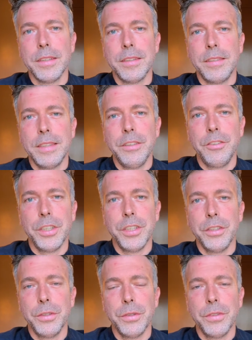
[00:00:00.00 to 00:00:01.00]

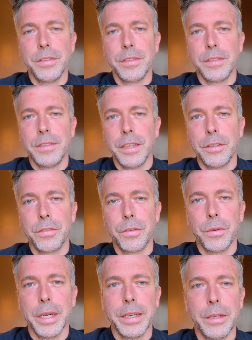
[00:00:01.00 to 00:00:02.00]
CGU's Center for
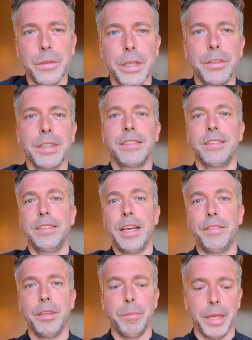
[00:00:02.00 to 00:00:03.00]
Writing and Rhetoric
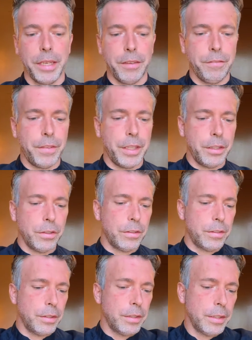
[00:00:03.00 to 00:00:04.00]
7-minute video
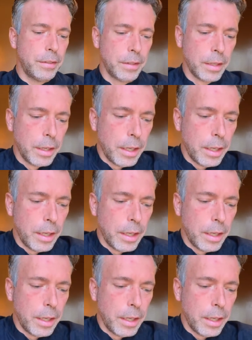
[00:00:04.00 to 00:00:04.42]
series.